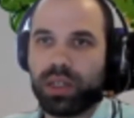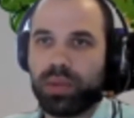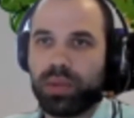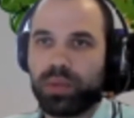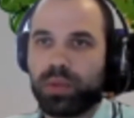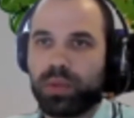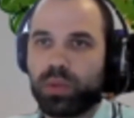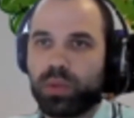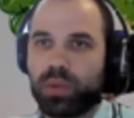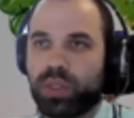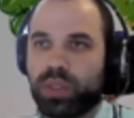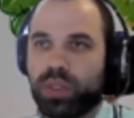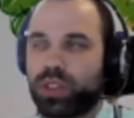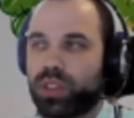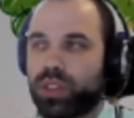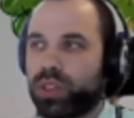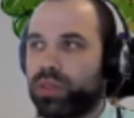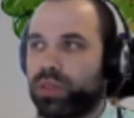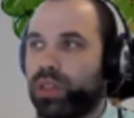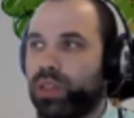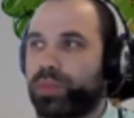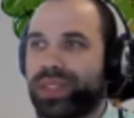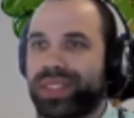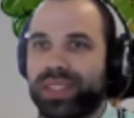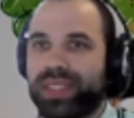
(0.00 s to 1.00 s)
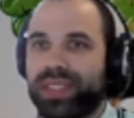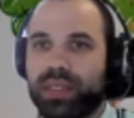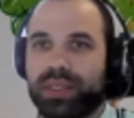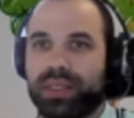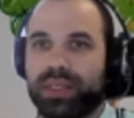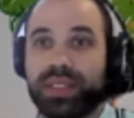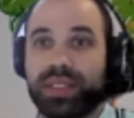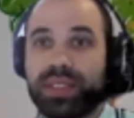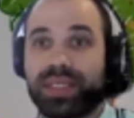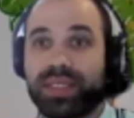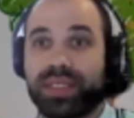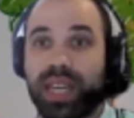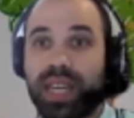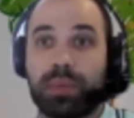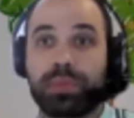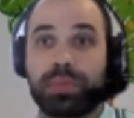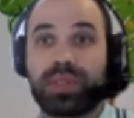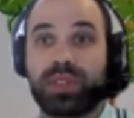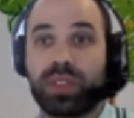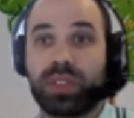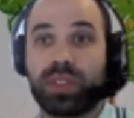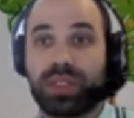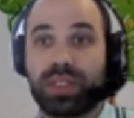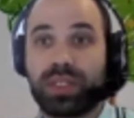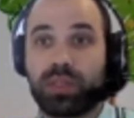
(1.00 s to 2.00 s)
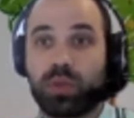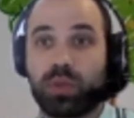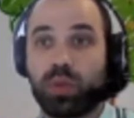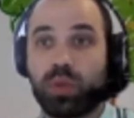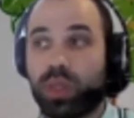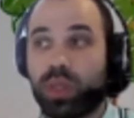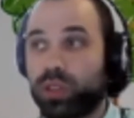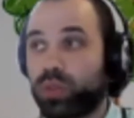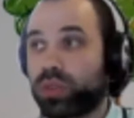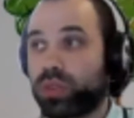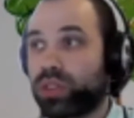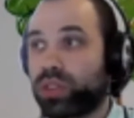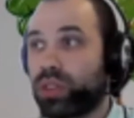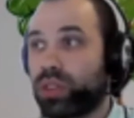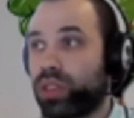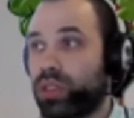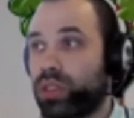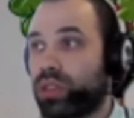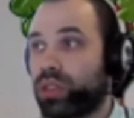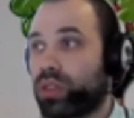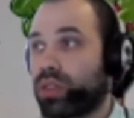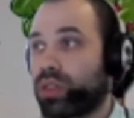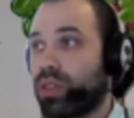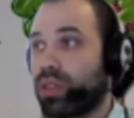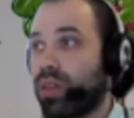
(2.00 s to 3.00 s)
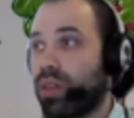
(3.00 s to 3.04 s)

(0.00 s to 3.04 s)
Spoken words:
which represents the subtree that we want to sort.